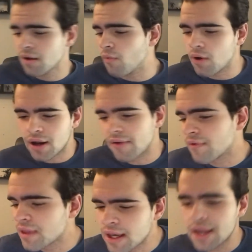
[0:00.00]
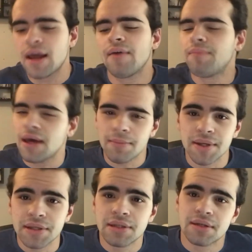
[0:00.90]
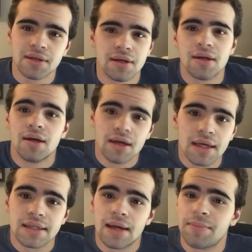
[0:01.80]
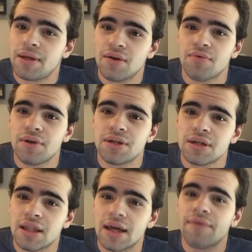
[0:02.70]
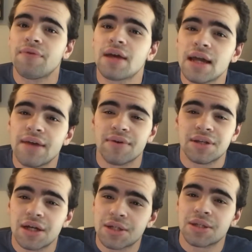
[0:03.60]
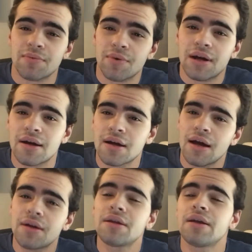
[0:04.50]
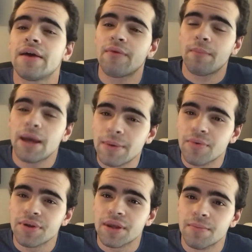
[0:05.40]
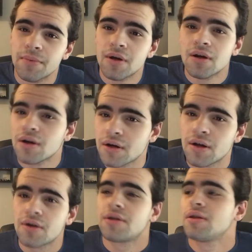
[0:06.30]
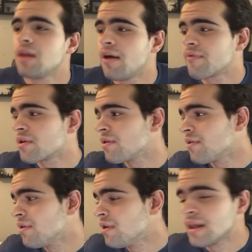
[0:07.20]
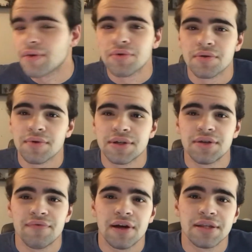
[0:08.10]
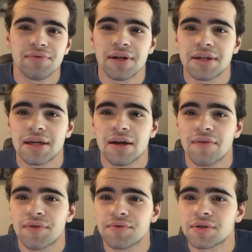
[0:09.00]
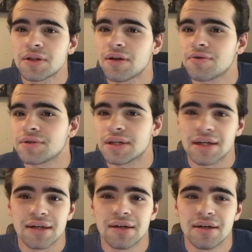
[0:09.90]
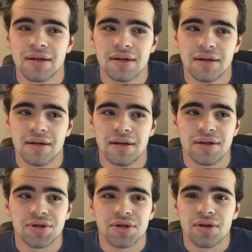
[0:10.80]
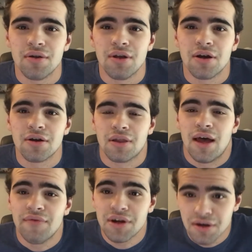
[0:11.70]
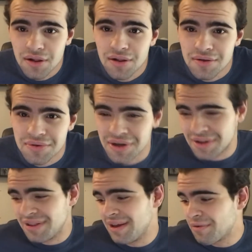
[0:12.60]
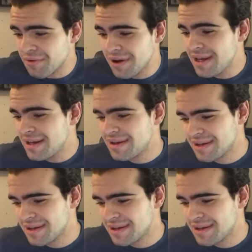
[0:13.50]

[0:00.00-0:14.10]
whatever. They can have babies. Because, I mean, originally, like, if you can't even touch someone, how can you have a baby with them? Or did Lavagirl, like, once she finds a way to take off those clothes, like, is she no longer Lavagirl? Like, what?